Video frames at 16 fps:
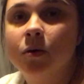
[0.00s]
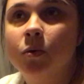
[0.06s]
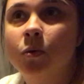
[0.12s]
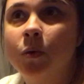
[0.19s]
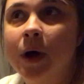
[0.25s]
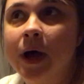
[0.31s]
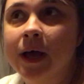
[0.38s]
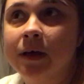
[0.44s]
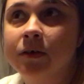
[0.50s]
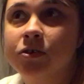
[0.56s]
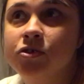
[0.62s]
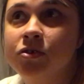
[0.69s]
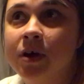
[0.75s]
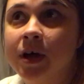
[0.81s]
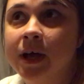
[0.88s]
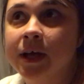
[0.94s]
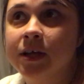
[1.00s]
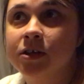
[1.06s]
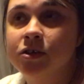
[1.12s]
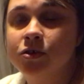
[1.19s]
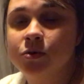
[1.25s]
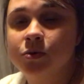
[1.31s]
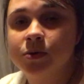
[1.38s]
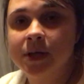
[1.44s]
while trying
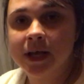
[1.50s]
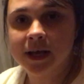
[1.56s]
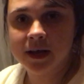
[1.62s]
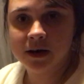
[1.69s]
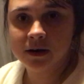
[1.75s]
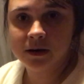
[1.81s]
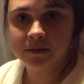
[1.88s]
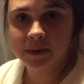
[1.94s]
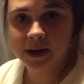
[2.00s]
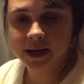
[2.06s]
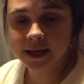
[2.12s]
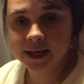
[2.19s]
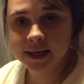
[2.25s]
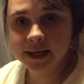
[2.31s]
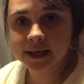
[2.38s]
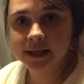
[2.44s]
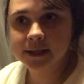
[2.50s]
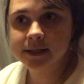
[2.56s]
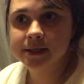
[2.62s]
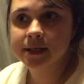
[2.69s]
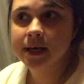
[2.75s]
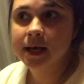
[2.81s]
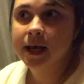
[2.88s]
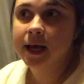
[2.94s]
to take care of my kids